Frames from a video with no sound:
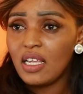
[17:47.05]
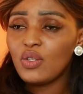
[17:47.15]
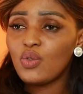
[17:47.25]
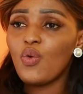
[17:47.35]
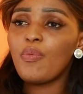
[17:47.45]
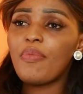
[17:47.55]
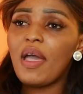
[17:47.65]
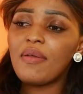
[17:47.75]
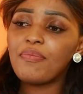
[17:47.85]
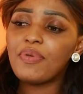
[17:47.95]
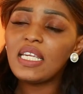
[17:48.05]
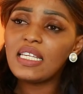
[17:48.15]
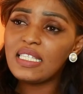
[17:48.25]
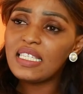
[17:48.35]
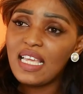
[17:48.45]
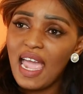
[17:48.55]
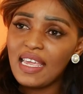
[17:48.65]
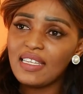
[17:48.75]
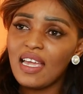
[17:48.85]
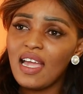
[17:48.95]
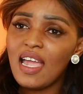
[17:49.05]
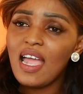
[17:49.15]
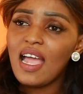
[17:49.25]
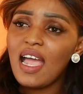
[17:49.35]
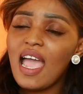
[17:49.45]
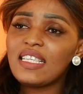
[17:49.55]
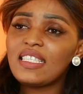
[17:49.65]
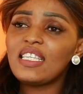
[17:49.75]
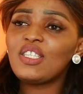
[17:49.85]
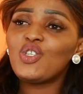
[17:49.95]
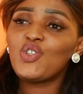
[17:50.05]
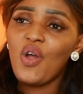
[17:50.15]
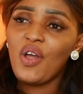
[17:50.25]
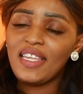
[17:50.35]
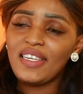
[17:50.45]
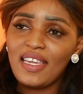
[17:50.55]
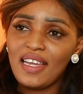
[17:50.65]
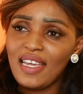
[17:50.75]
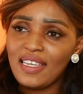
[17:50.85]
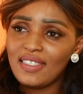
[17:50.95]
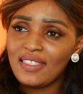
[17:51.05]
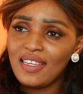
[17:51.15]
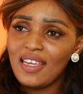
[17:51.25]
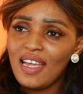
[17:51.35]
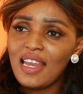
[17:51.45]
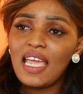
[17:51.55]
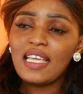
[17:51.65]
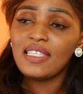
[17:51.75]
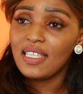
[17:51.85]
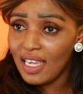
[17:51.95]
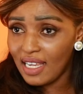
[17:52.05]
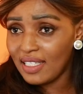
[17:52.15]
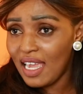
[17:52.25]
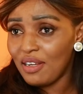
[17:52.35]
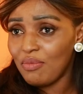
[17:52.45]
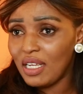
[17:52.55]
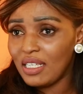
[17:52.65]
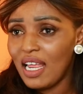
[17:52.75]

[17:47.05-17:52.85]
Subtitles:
So by bringing this idea, I see the joy in their eyes and I see the excitement.